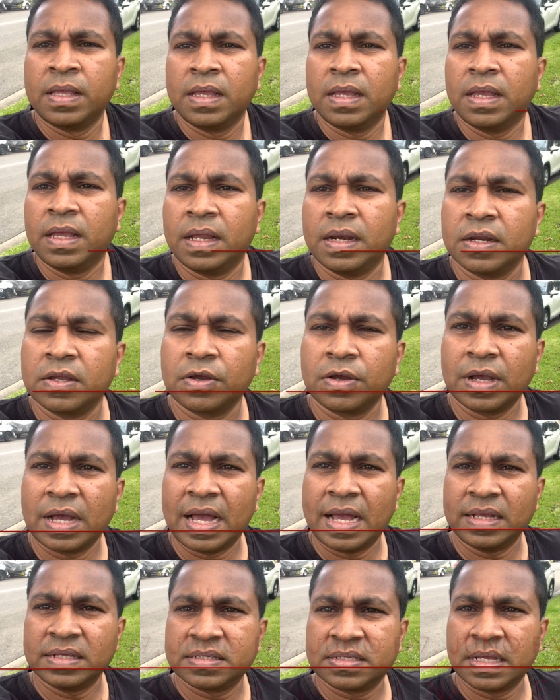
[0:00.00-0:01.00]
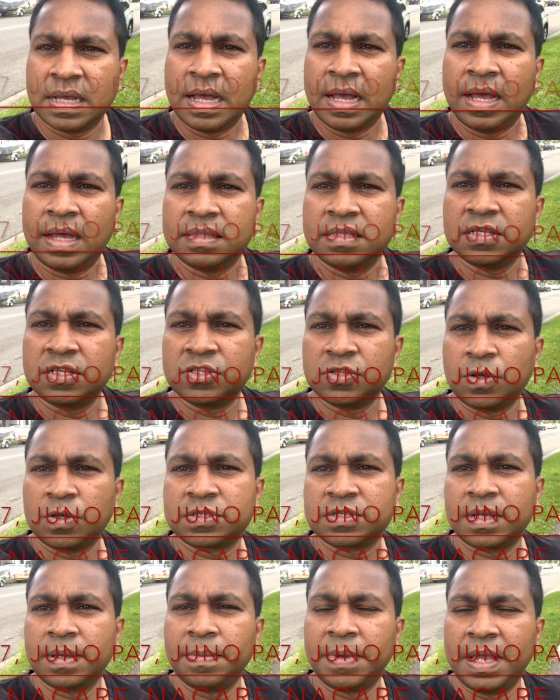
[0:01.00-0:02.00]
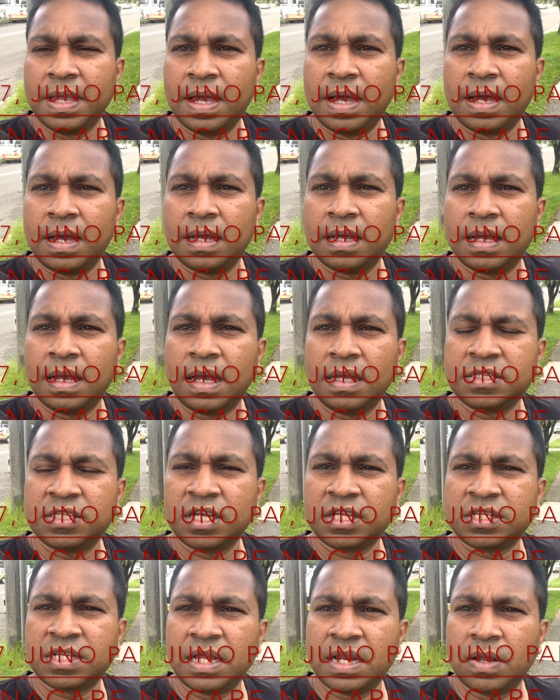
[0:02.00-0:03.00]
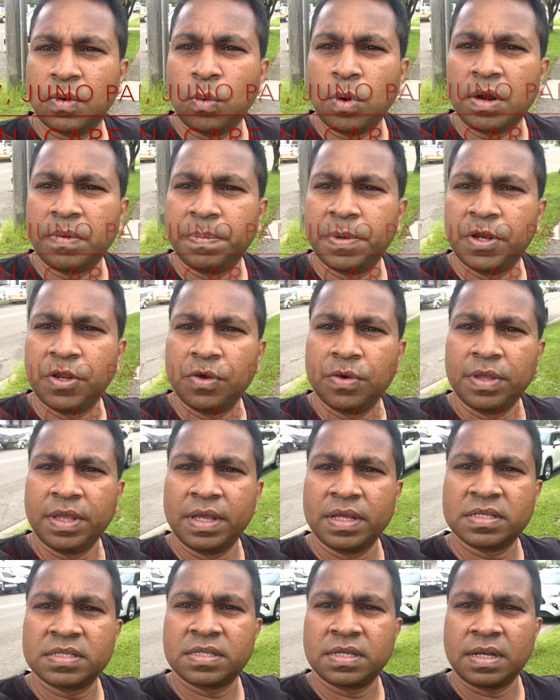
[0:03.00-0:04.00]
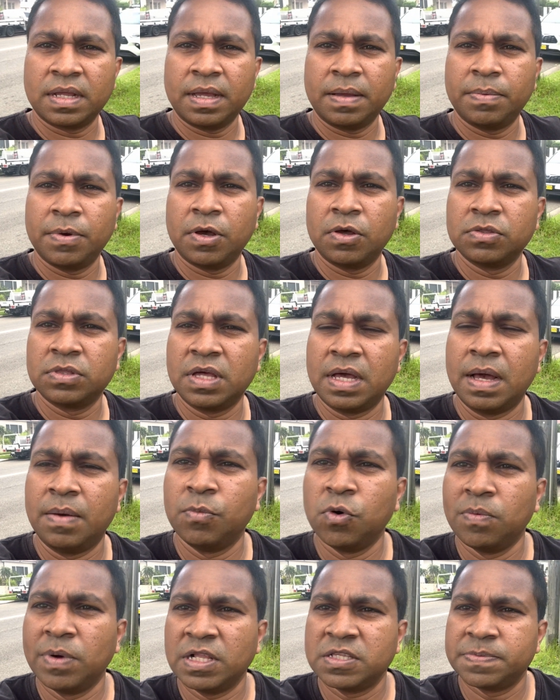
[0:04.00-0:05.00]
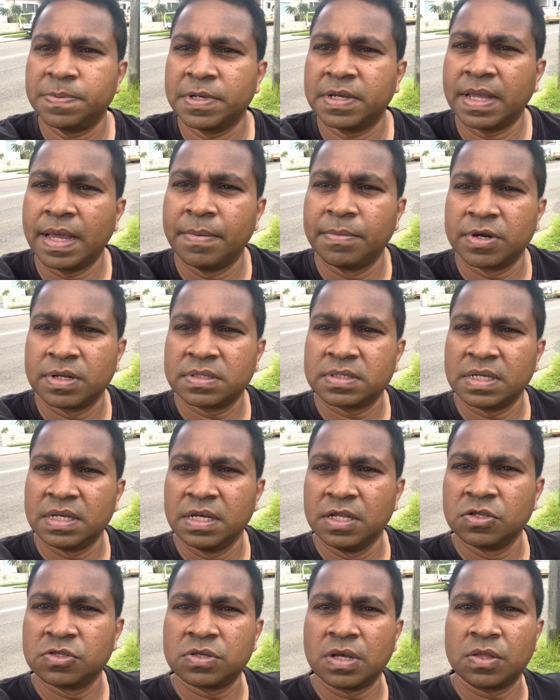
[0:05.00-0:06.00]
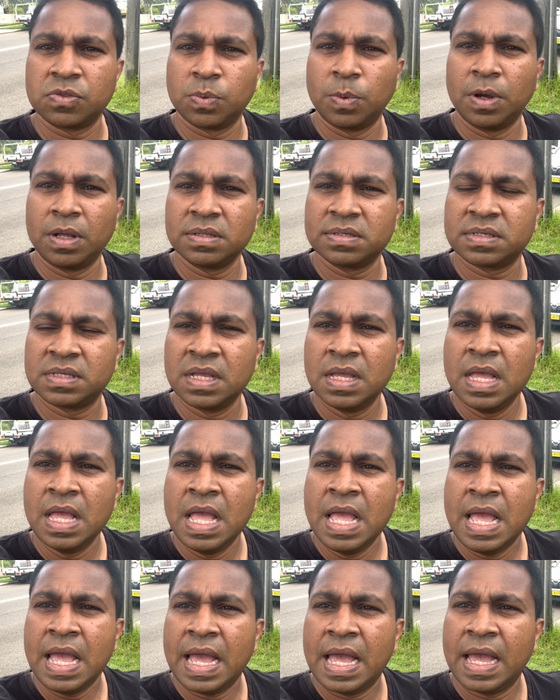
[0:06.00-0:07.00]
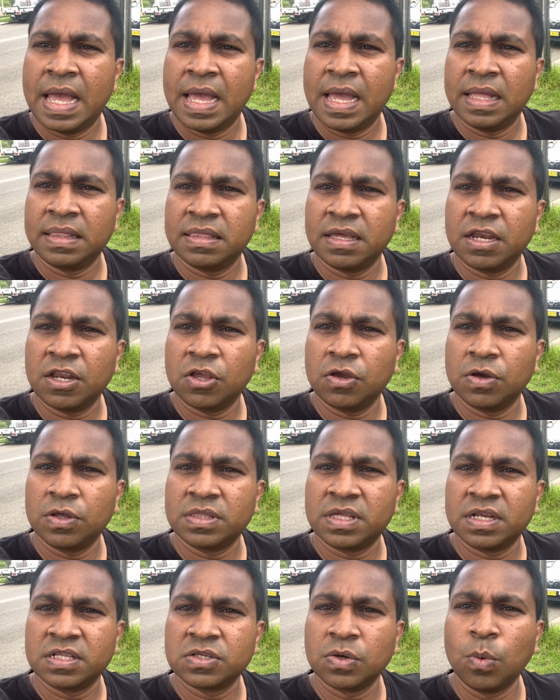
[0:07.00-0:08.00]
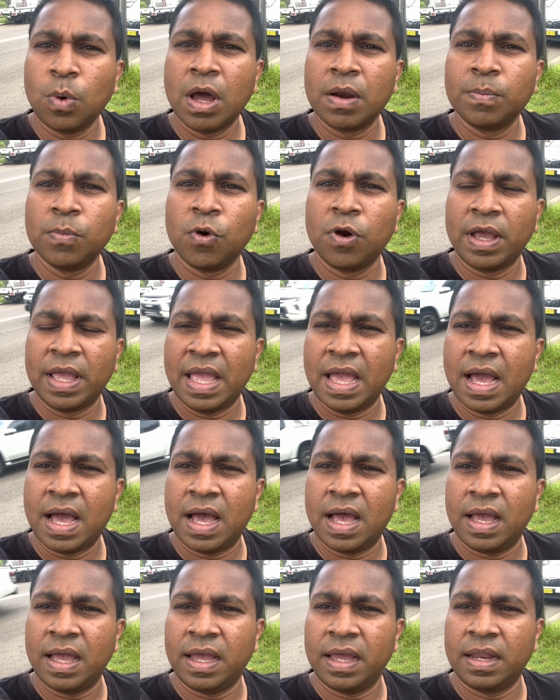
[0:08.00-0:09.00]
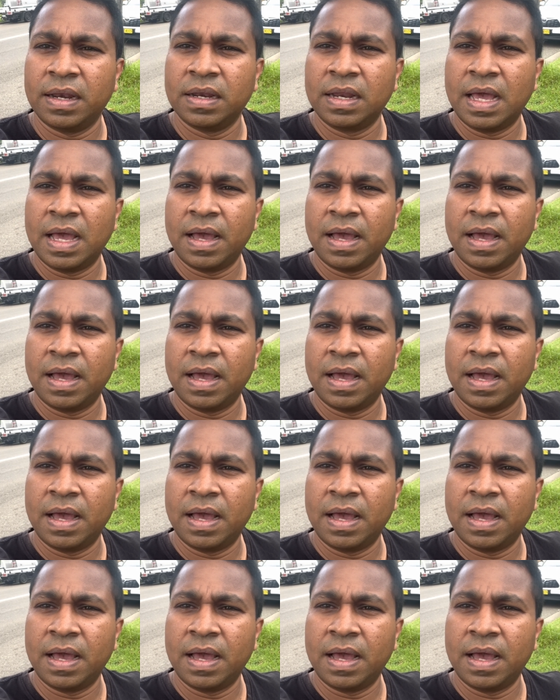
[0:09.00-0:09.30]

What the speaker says: Here you go, guys. This is Oscar here. I just had one video yesterday about the mobile speed cameras in New South Wales, and there you go. There is one more here, and